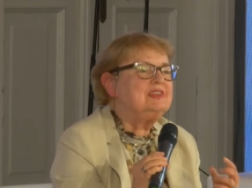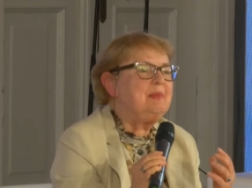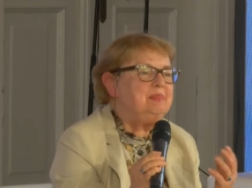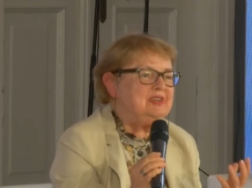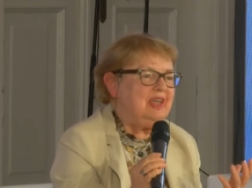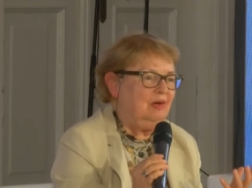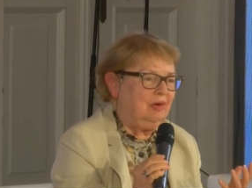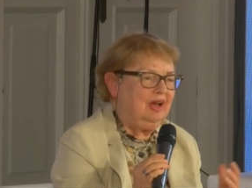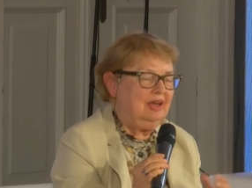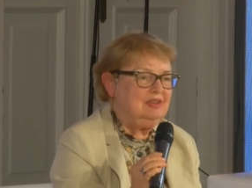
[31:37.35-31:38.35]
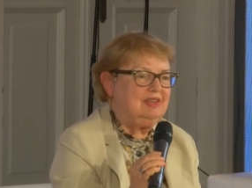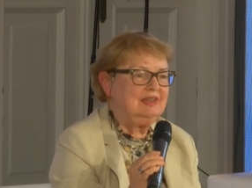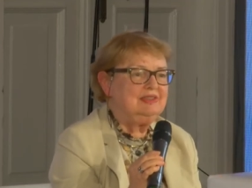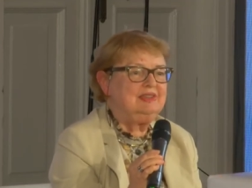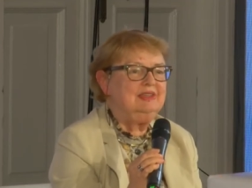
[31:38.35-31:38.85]
These
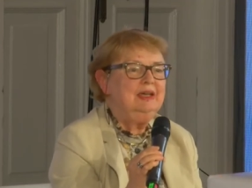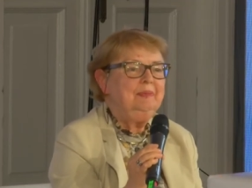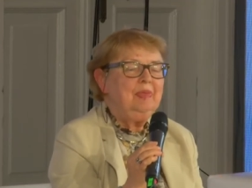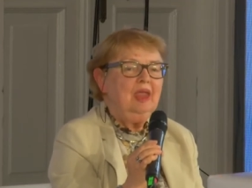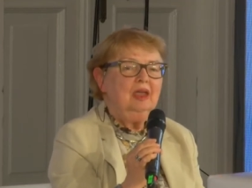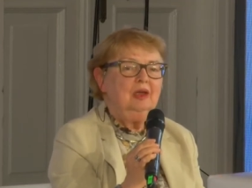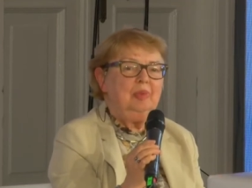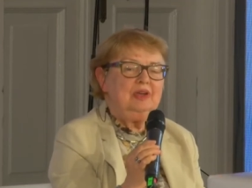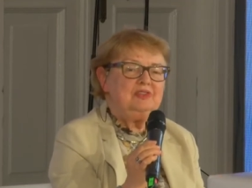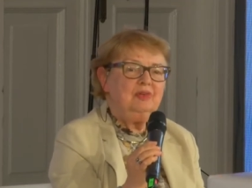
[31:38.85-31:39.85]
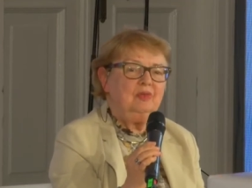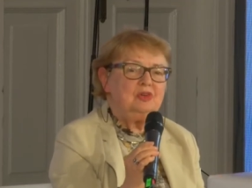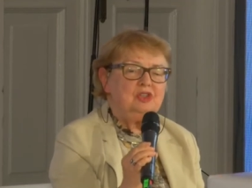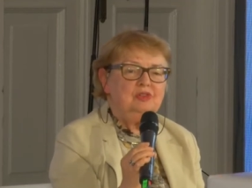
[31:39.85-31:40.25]
ideas, these concepts